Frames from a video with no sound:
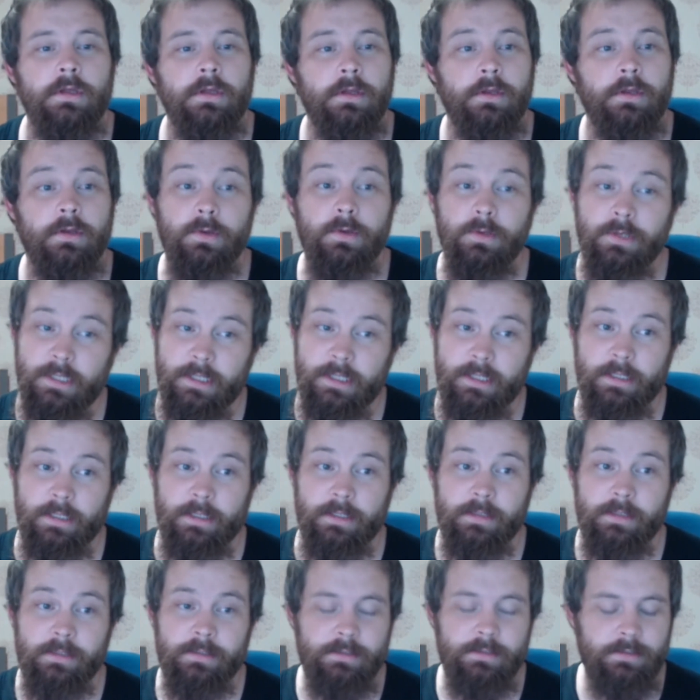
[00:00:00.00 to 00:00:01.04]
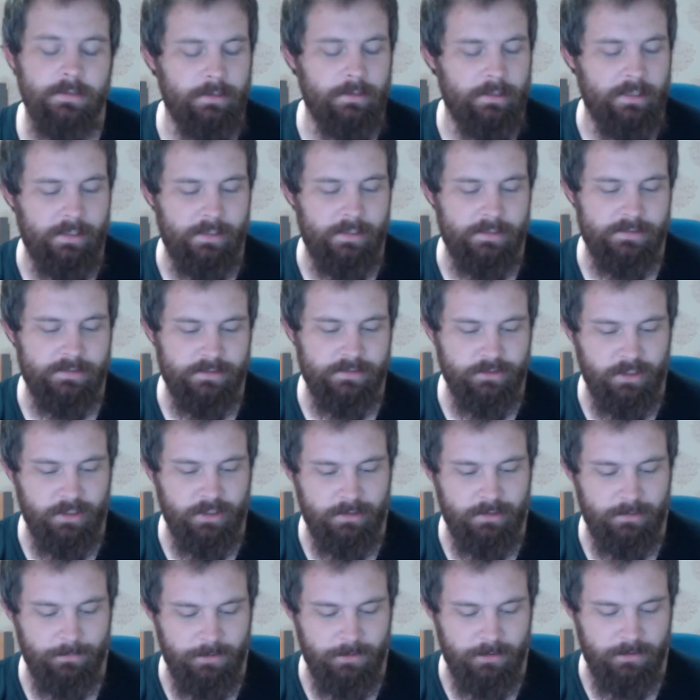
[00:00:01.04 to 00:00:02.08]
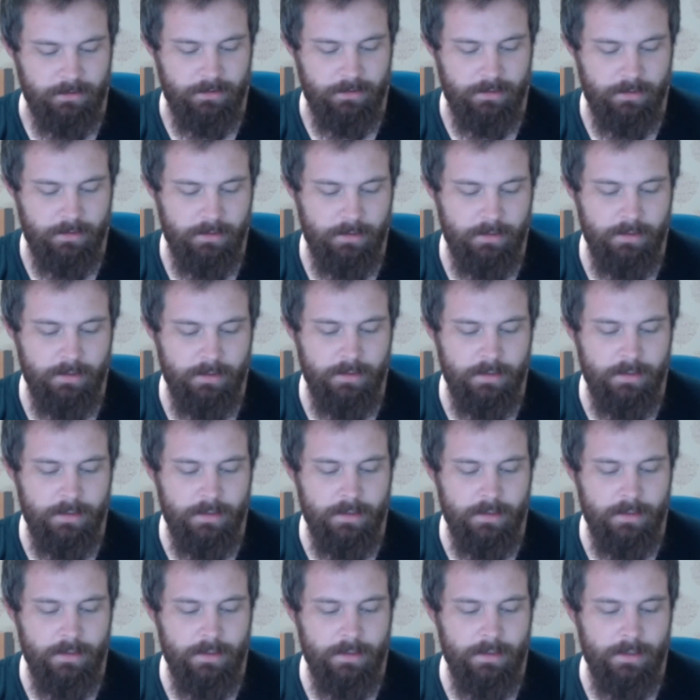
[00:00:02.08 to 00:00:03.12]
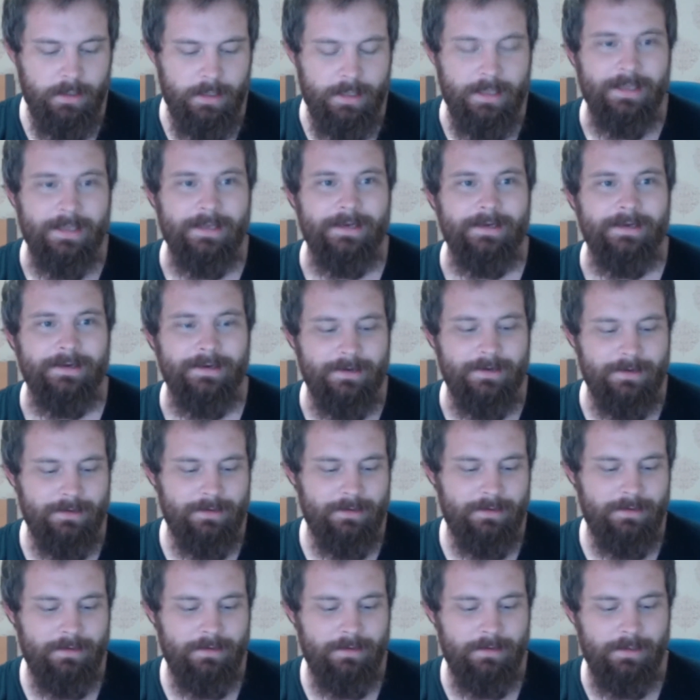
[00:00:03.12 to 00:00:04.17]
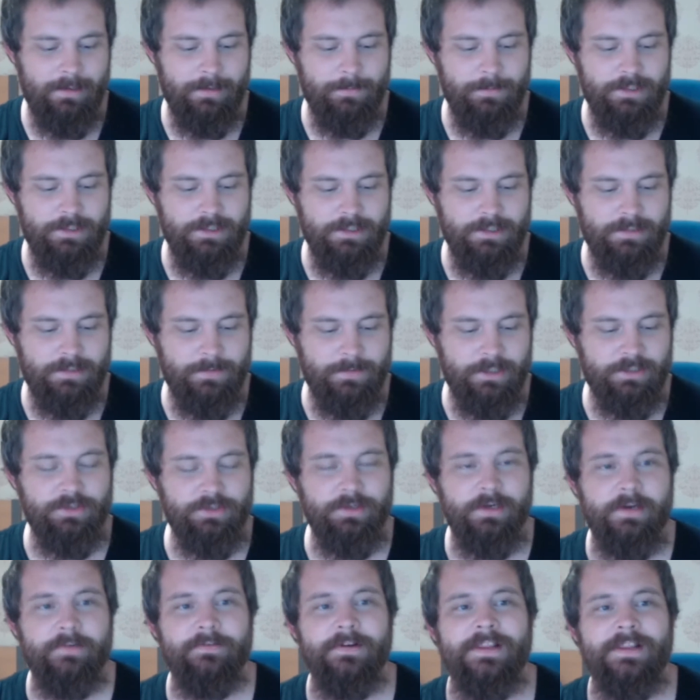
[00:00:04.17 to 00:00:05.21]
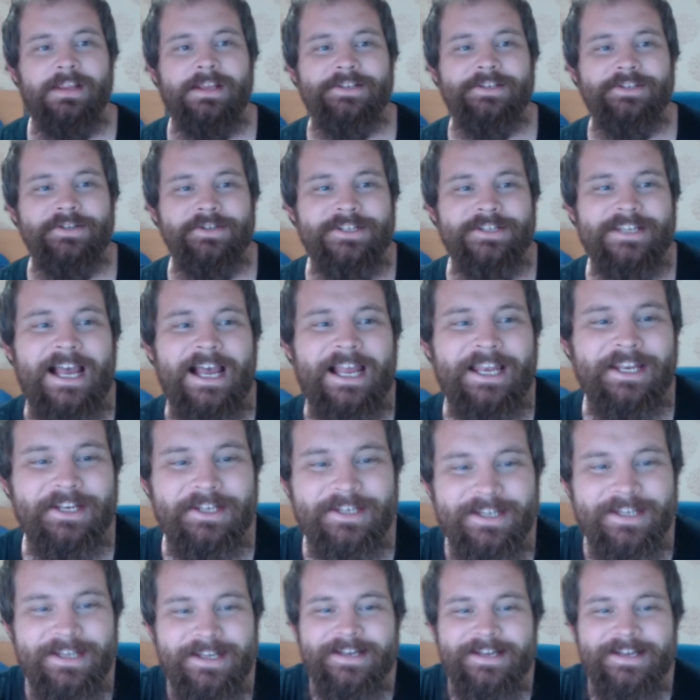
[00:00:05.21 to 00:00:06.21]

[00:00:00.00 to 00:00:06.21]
Good day, ladies and gentlemen, and let me just make sure everything's on silent.